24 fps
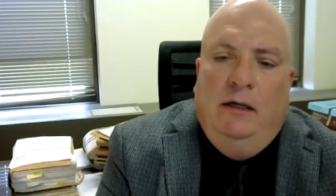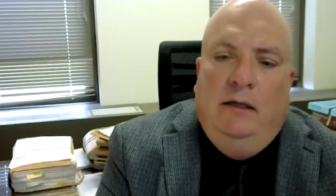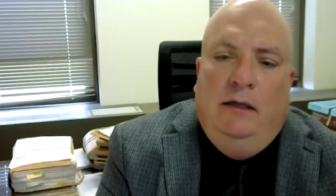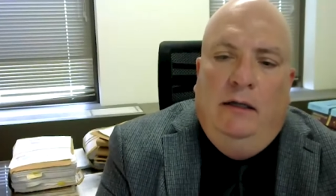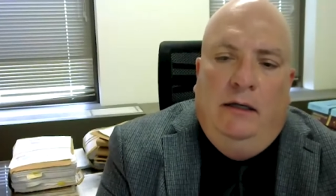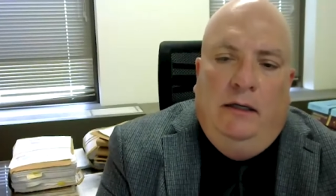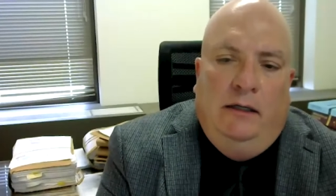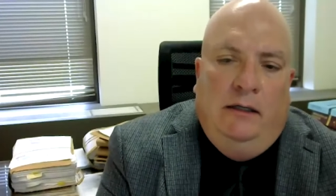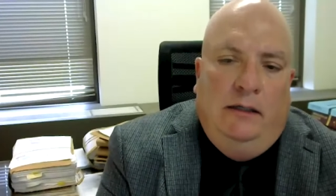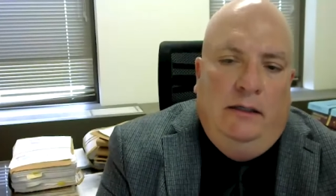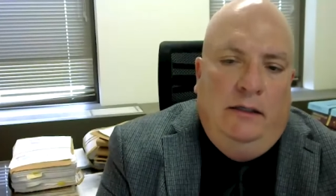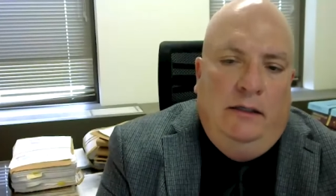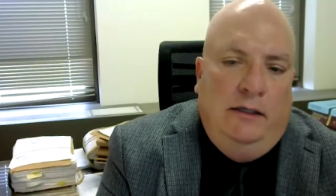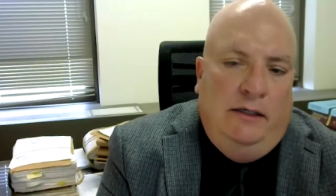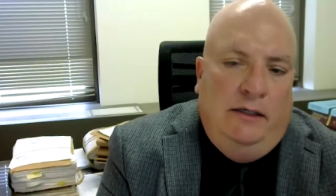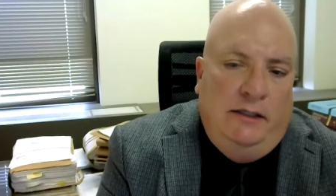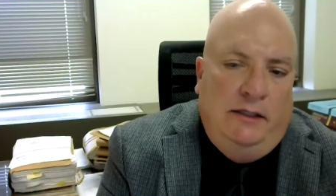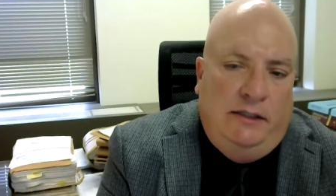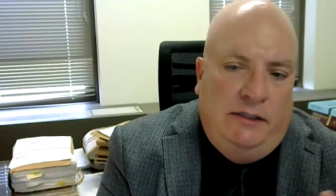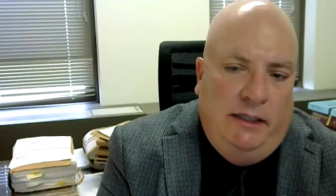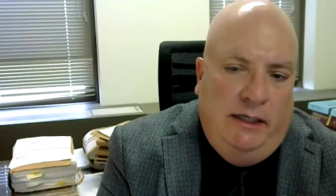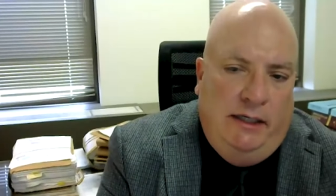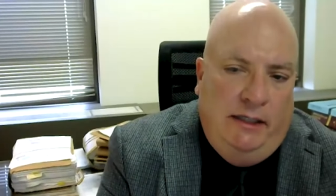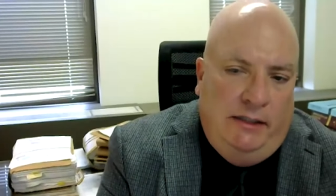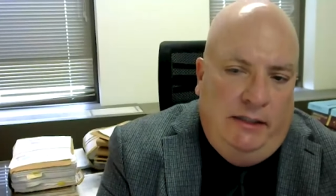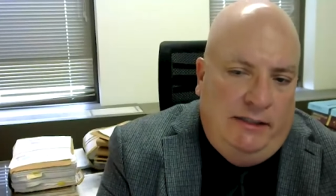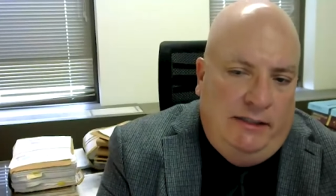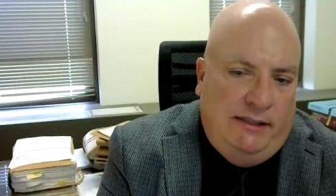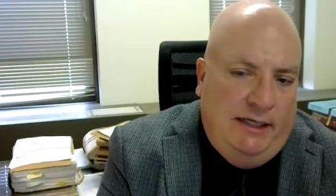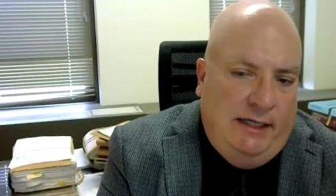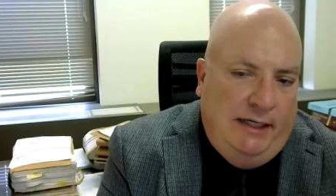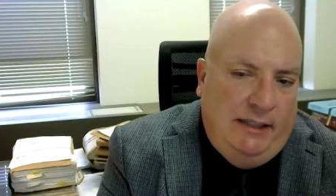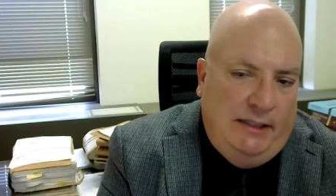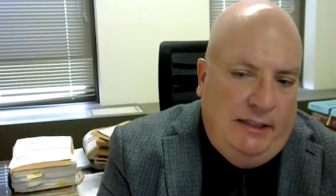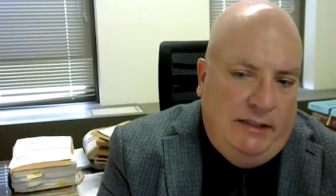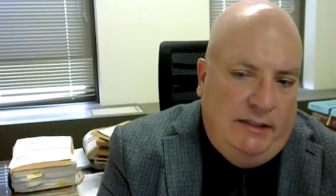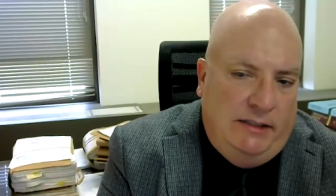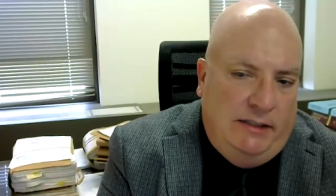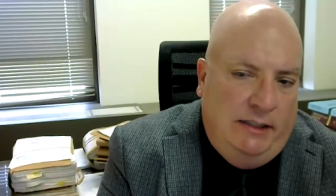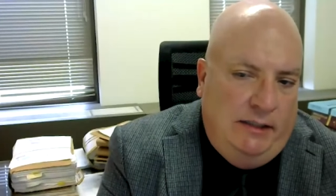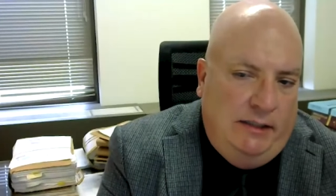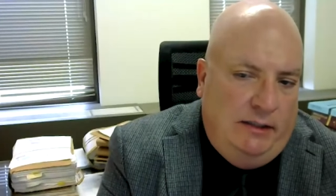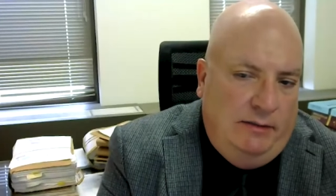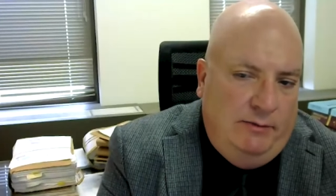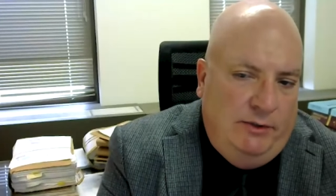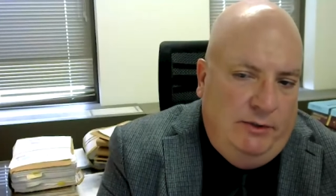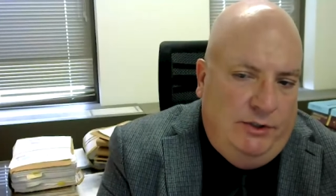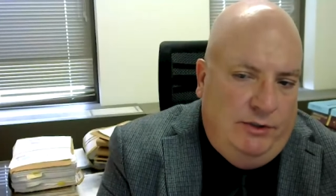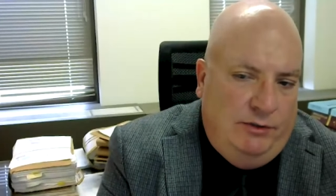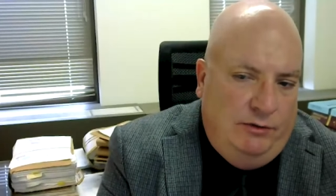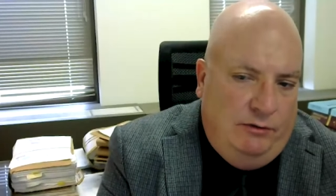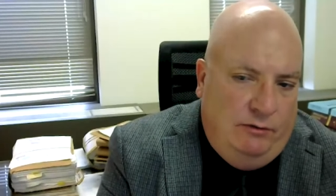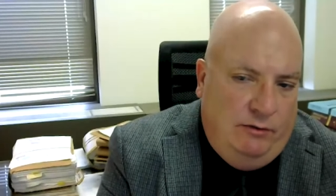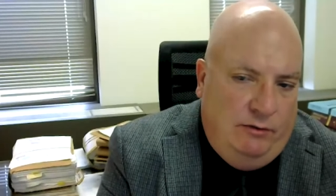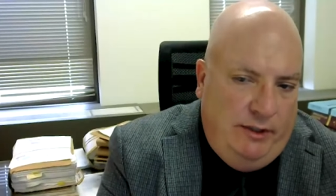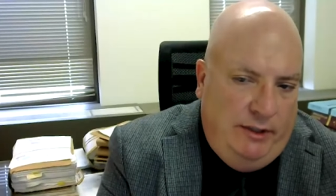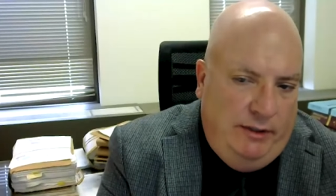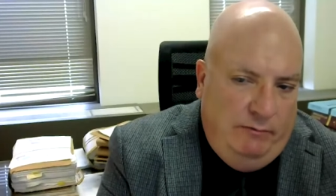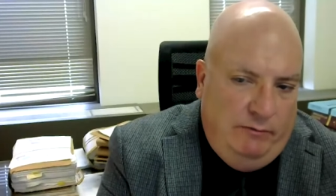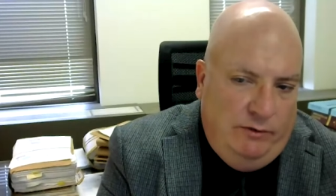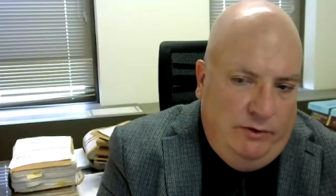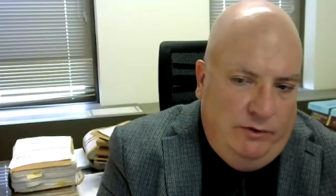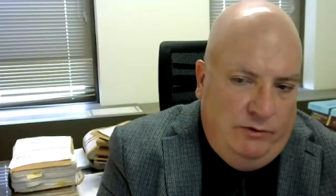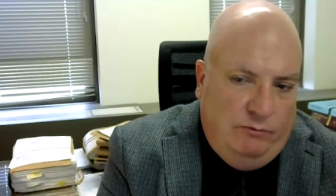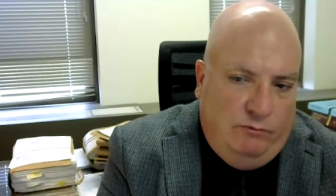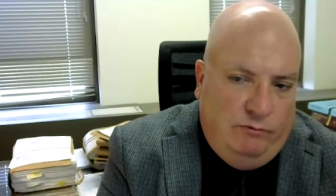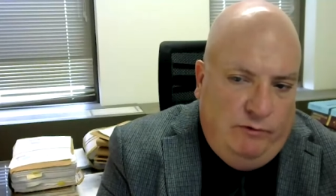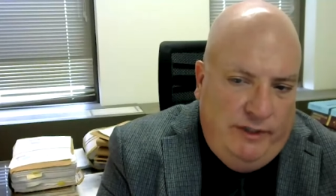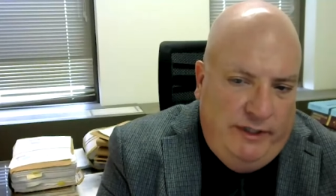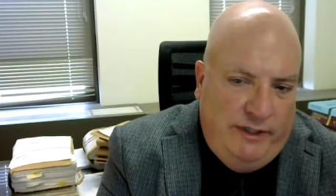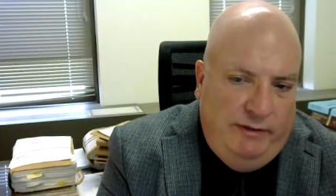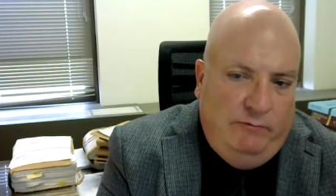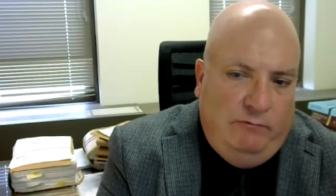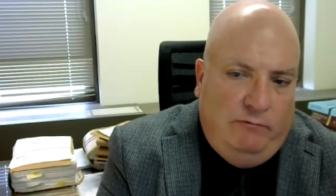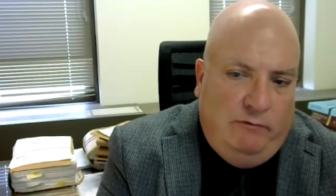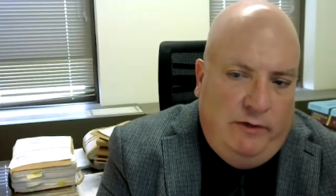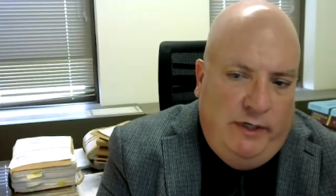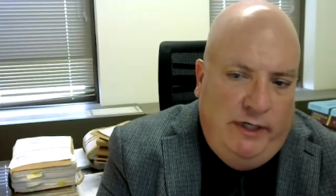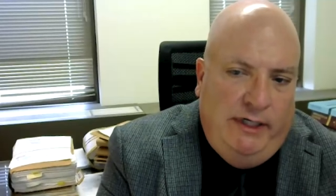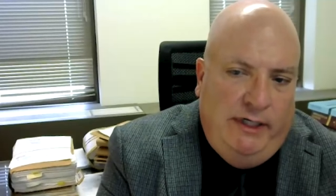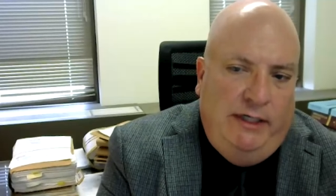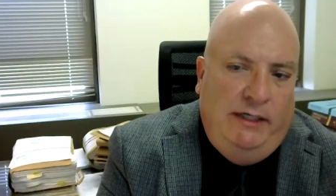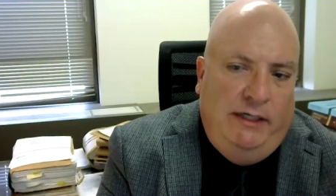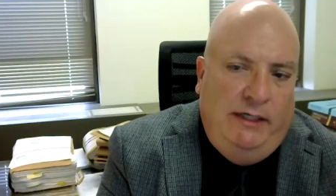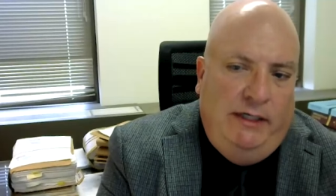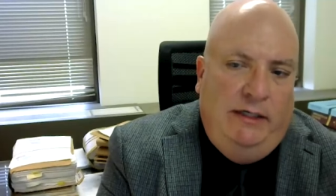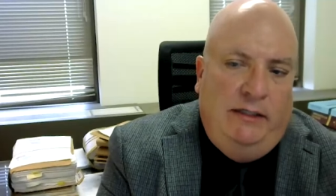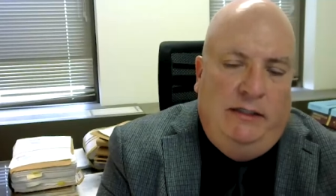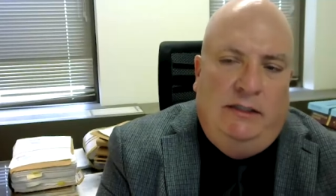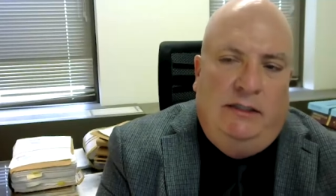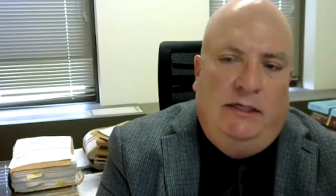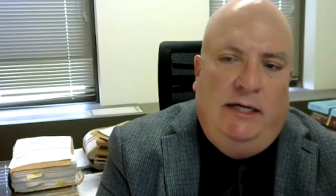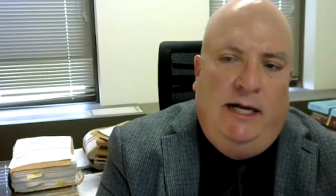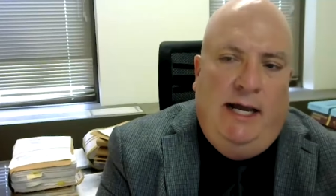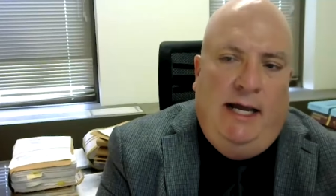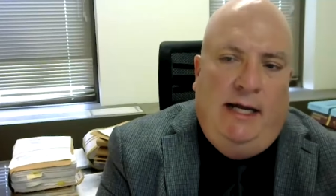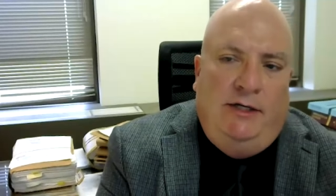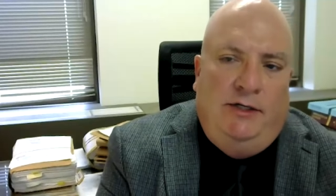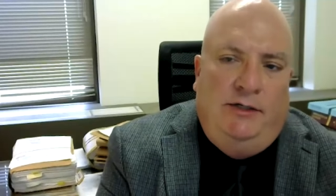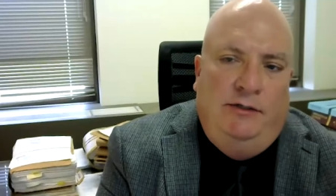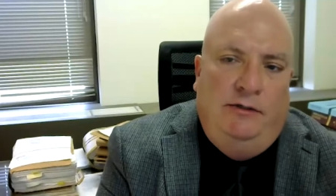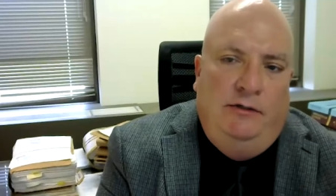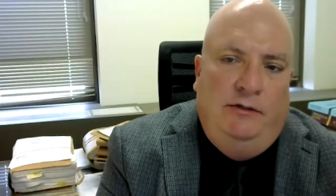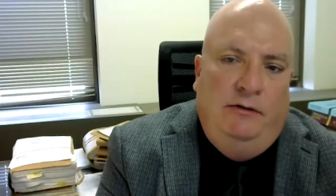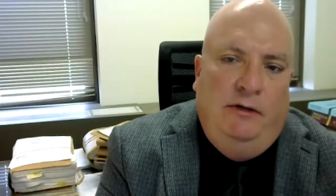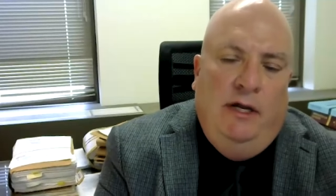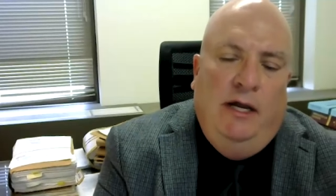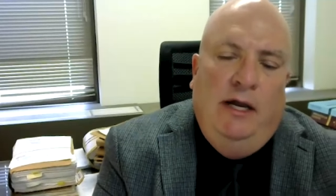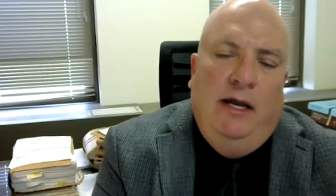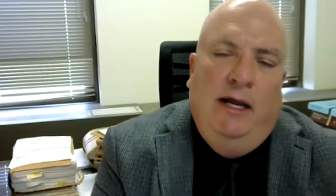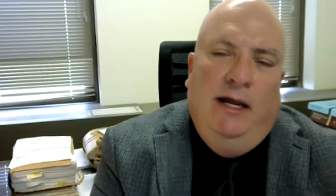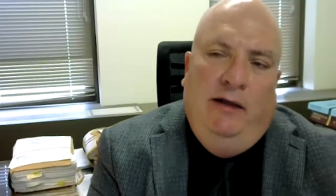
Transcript: Uh, the dissent says that the majority was rewriting the statute